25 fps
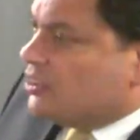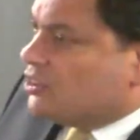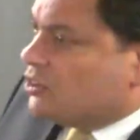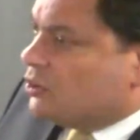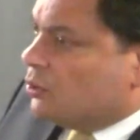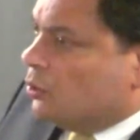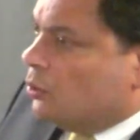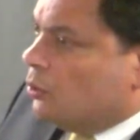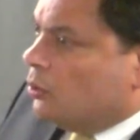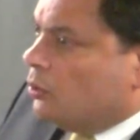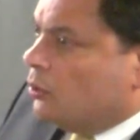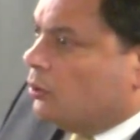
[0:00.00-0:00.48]

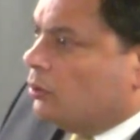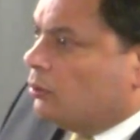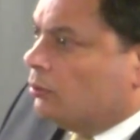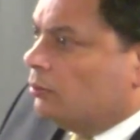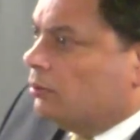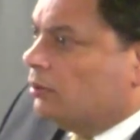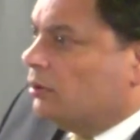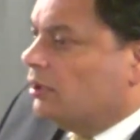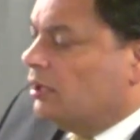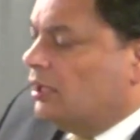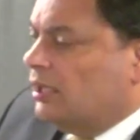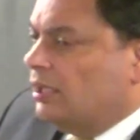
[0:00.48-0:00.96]
saw
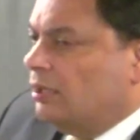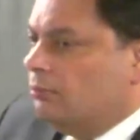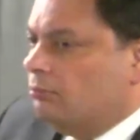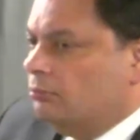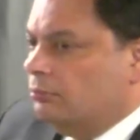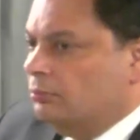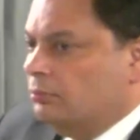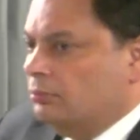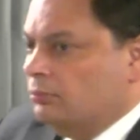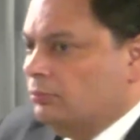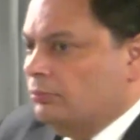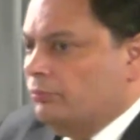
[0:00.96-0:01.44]

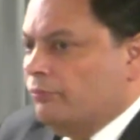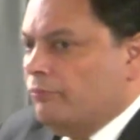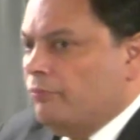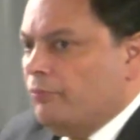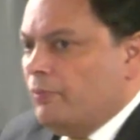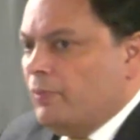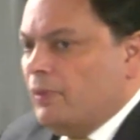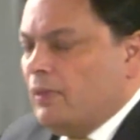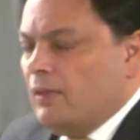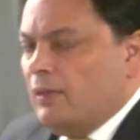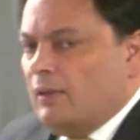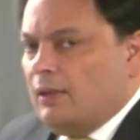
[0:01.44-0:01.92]
um,
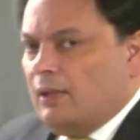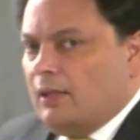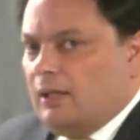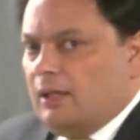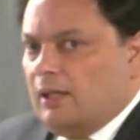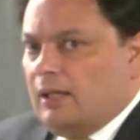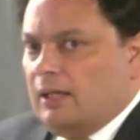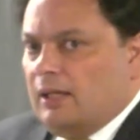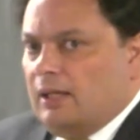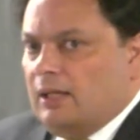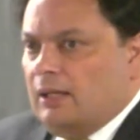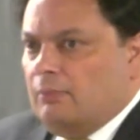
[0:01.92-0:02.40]

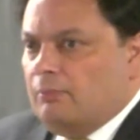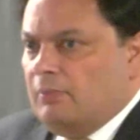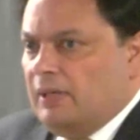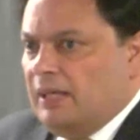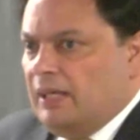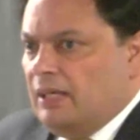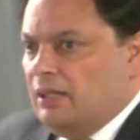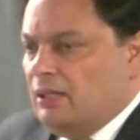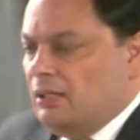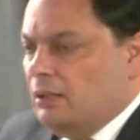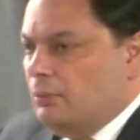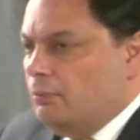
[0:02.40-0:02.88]
um,
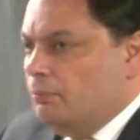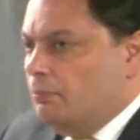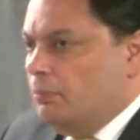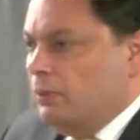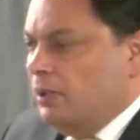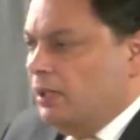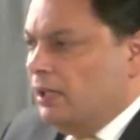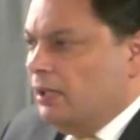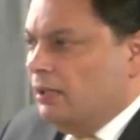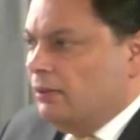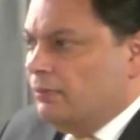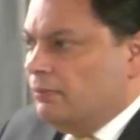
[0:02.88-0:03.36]
in a,
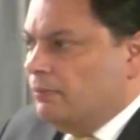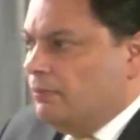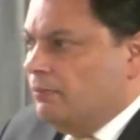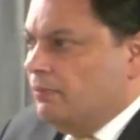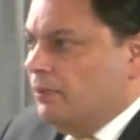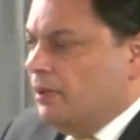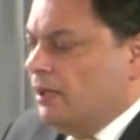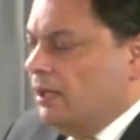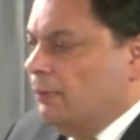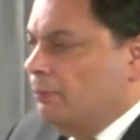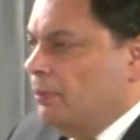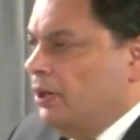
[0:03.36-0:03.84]
a,
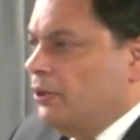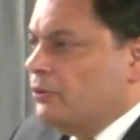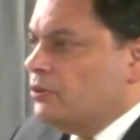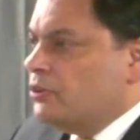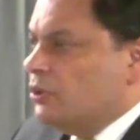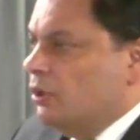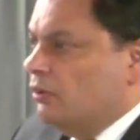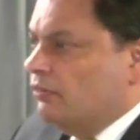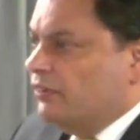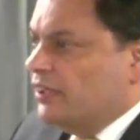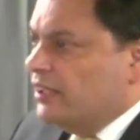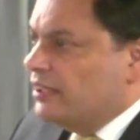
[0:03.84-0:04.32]
a, post
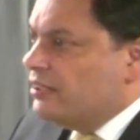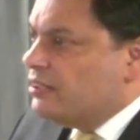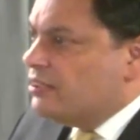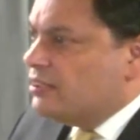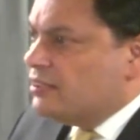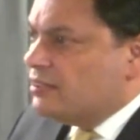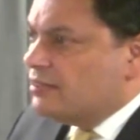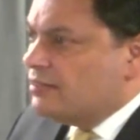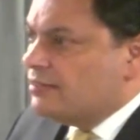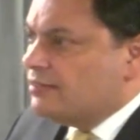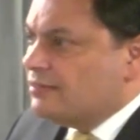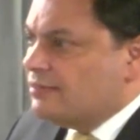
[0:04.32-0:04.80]

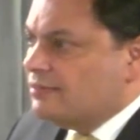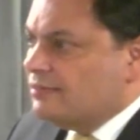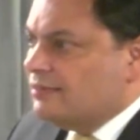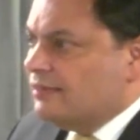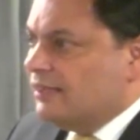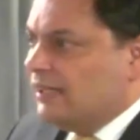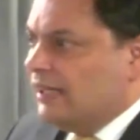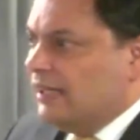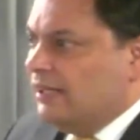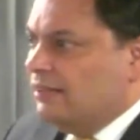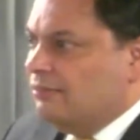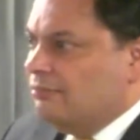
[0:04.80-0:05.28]
office
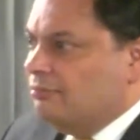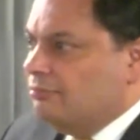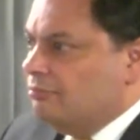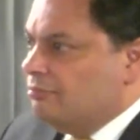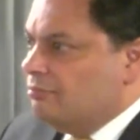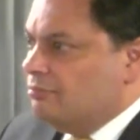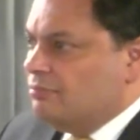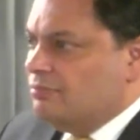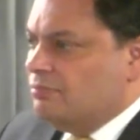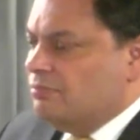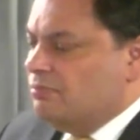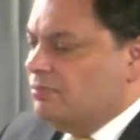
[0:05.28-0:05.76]
in yes.
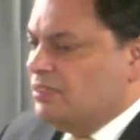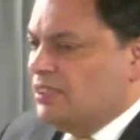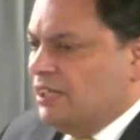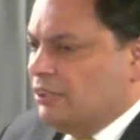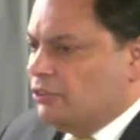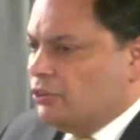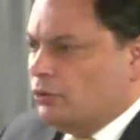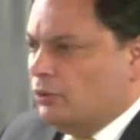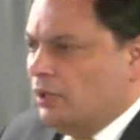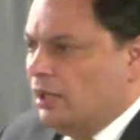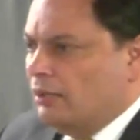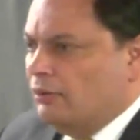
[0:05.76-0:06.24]

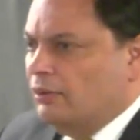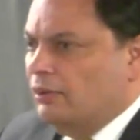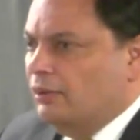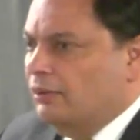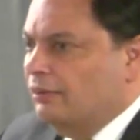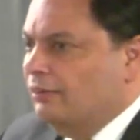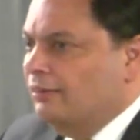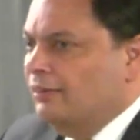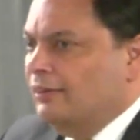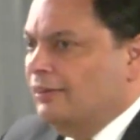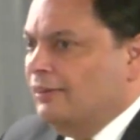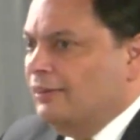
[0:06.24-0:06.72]
central
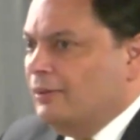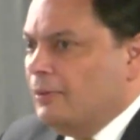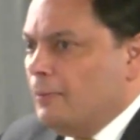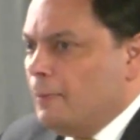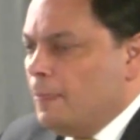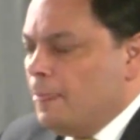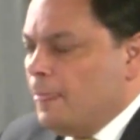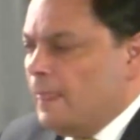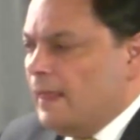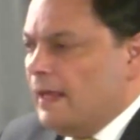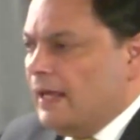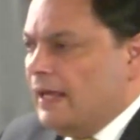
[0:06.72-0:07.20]
London
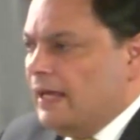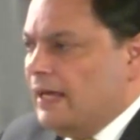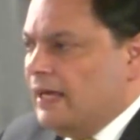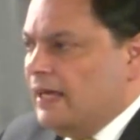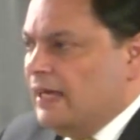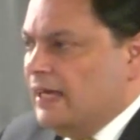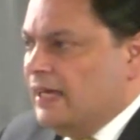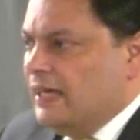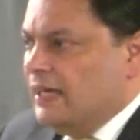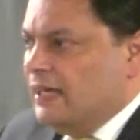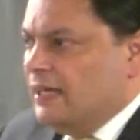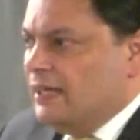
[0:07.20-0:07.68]

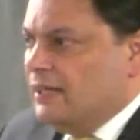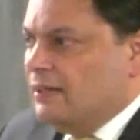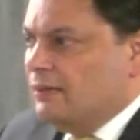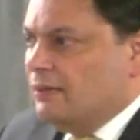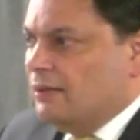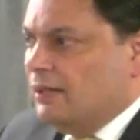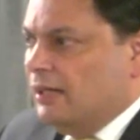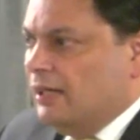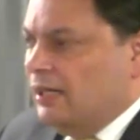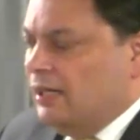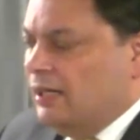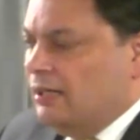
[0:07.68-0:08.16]
a,
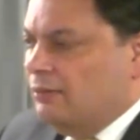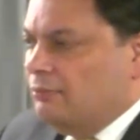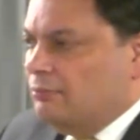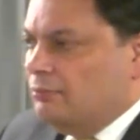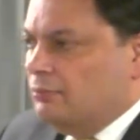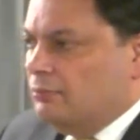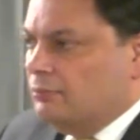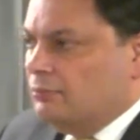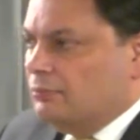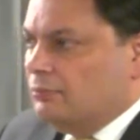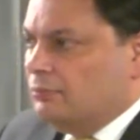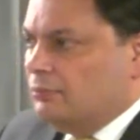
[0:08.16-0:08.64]

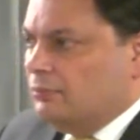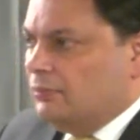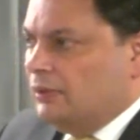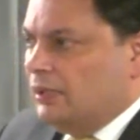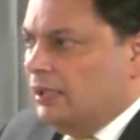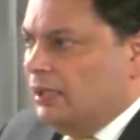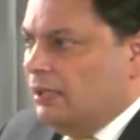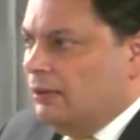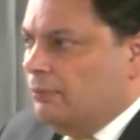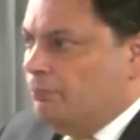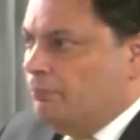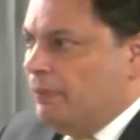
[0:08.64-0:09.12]
um,
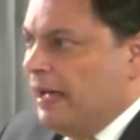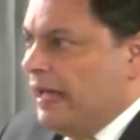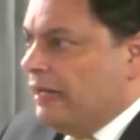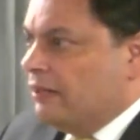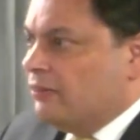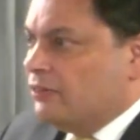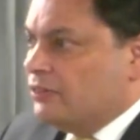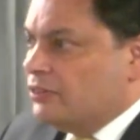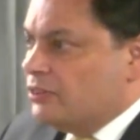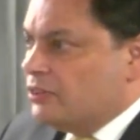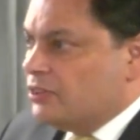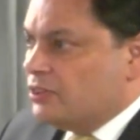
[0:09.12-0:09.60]
a
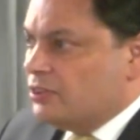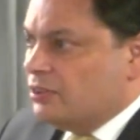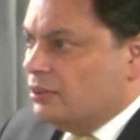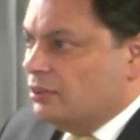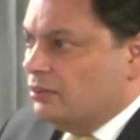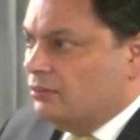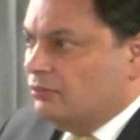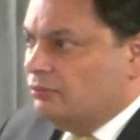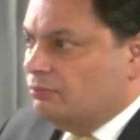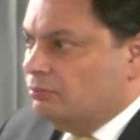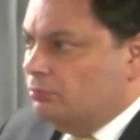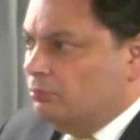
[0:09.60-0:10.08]
balance
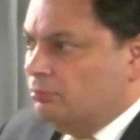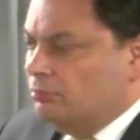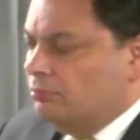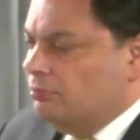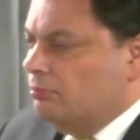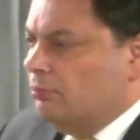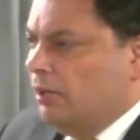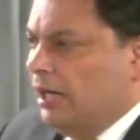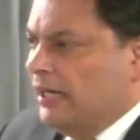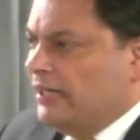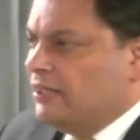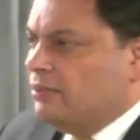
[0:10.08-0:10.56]
of
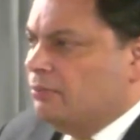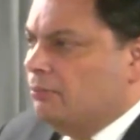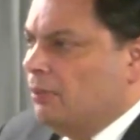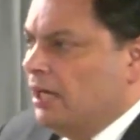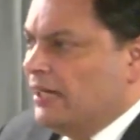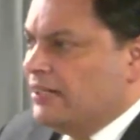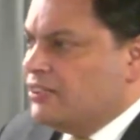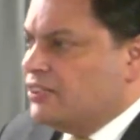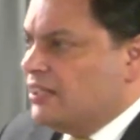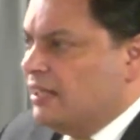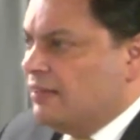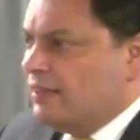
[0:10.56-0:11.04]
right. minus,
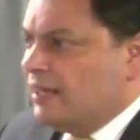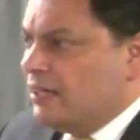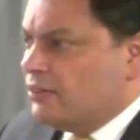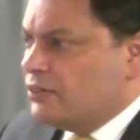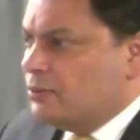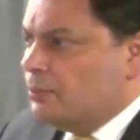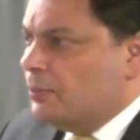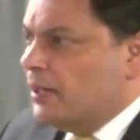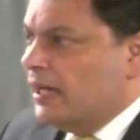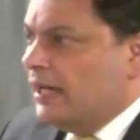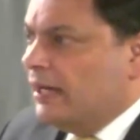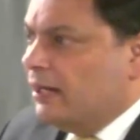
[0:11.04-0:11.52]
minus yes. ten
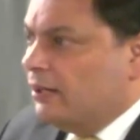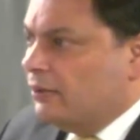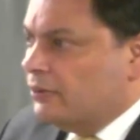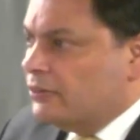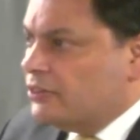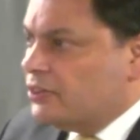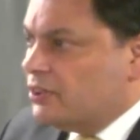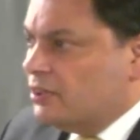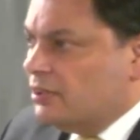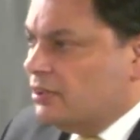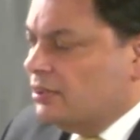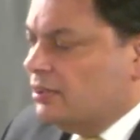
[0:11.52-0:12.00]
thousand yeah. pounds,